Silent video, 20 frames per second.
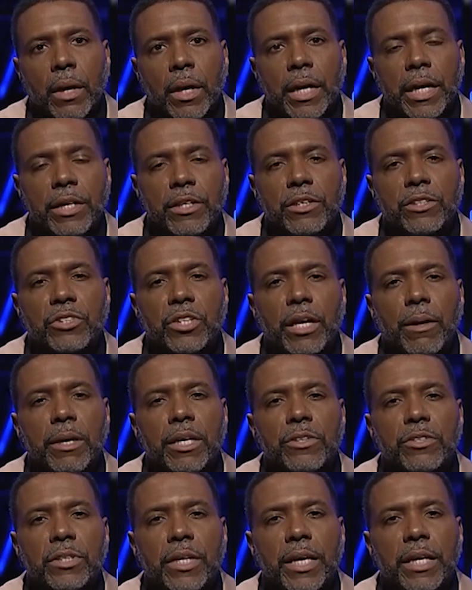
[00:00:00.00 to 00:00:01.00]
He,
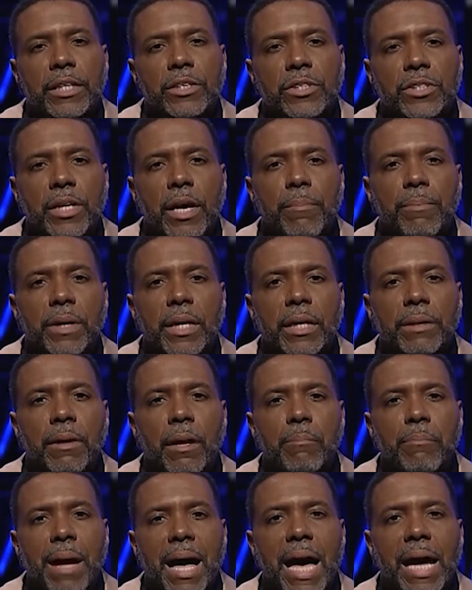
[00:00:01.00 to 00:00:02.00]
he said, except it
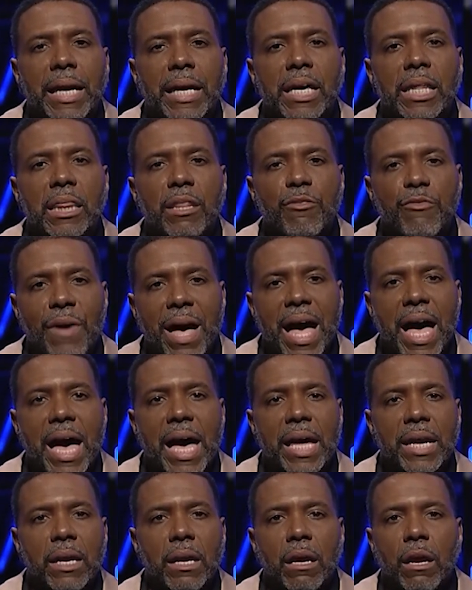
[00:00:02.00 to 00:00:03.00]
abide in the
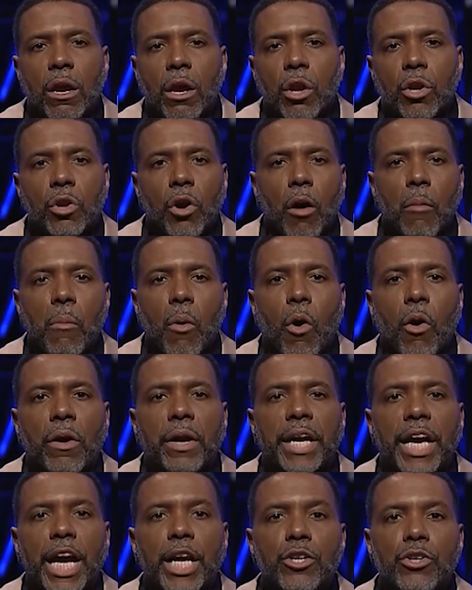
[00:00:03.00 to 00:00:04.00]
vine, no more
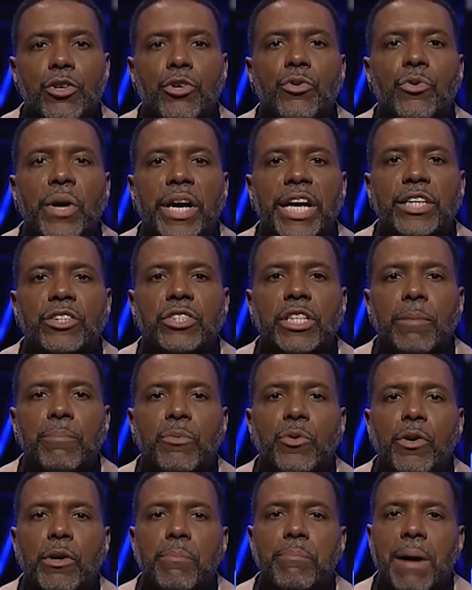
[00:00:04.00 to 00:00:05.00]
can you except
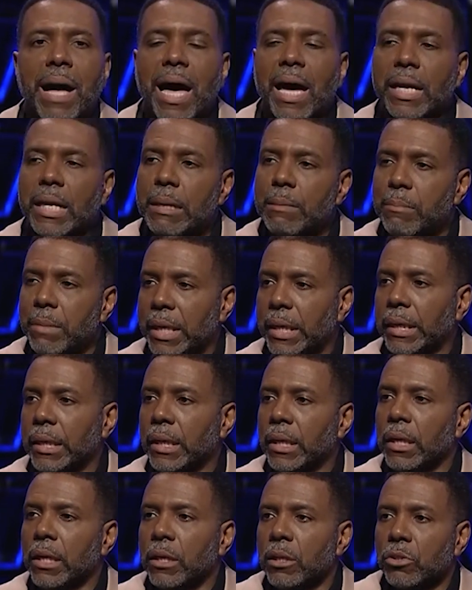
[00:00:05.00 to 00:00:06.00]
you abide in me.
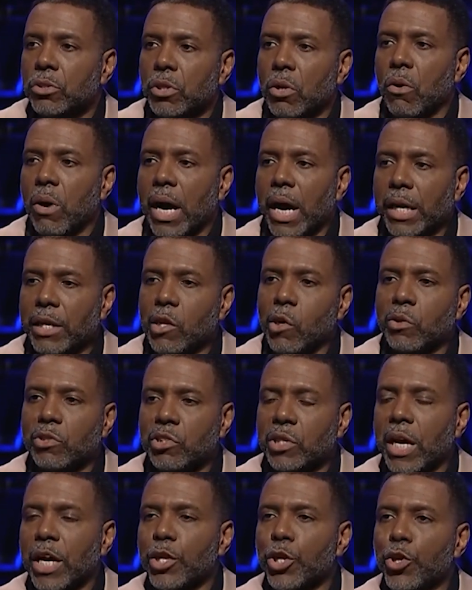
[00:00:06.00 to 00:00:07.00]
So I know it's
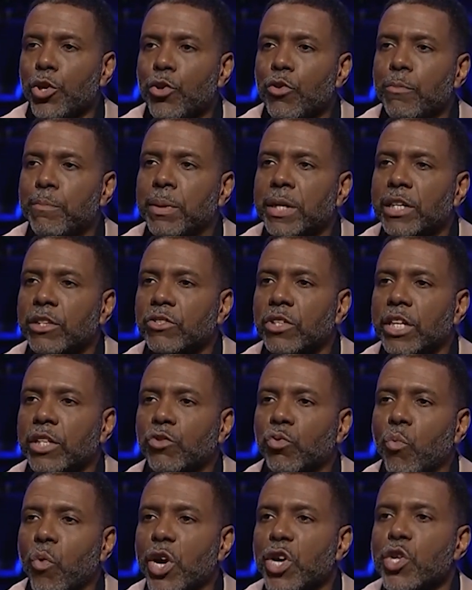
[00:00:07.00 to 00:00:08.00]
not you, but it's,
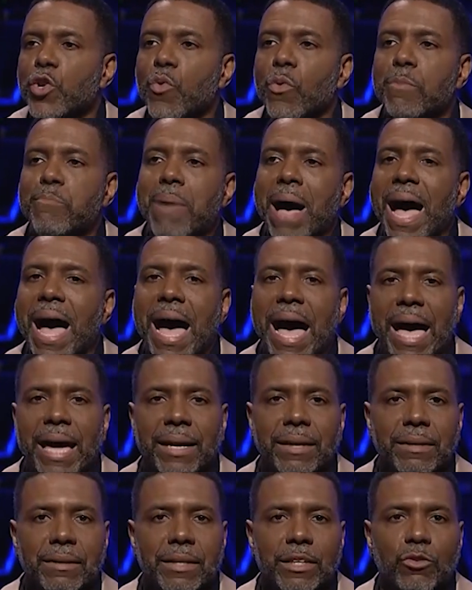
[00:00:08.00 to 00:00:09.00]
it's where you abide.
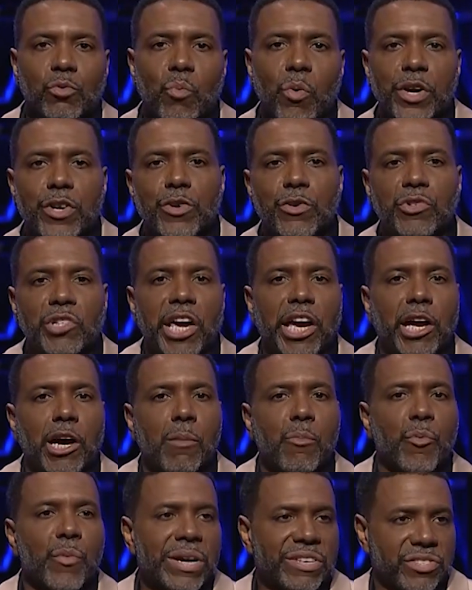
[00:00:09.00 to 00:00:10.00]
It's where you take up
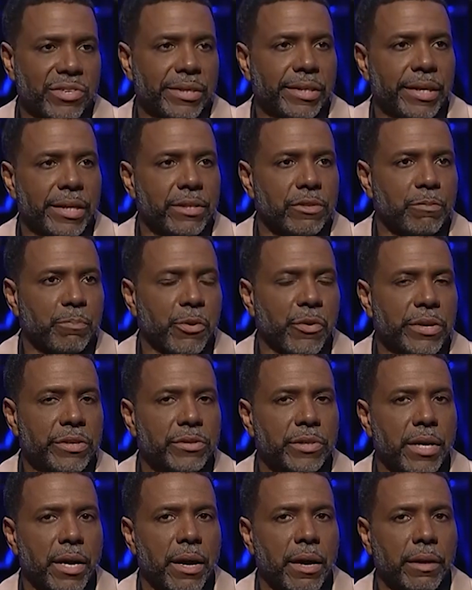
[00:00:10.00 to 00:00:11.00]
residence, praise
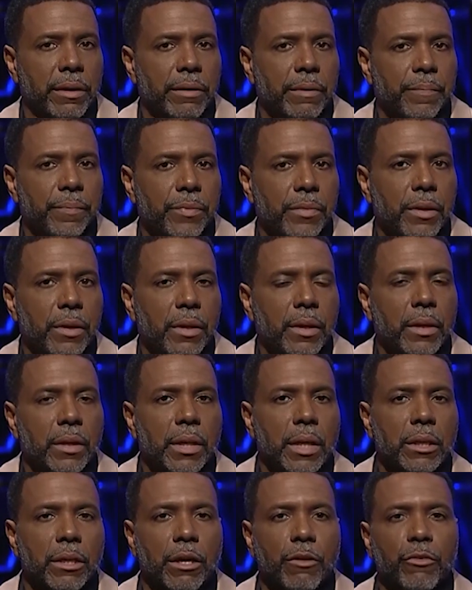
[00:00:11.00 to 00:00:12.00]
God.
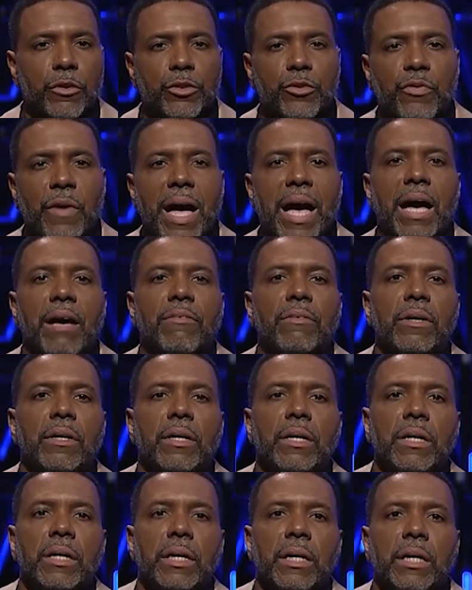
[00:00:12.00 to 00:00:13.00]
Now look at verse 5.
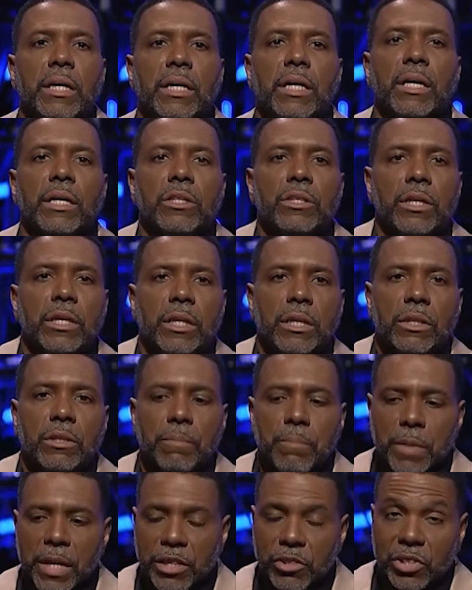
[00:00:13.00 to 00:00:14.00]

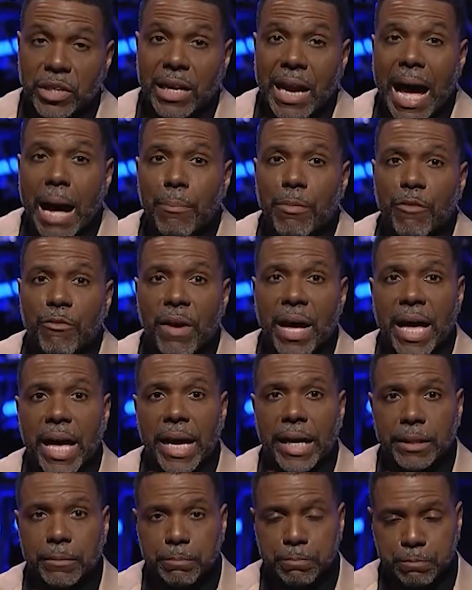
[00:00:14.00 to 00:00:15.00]
He said, I'm the
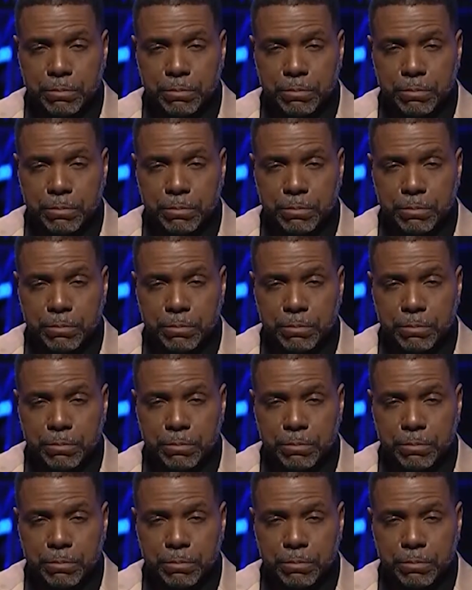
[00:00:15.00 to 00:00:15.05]
vine,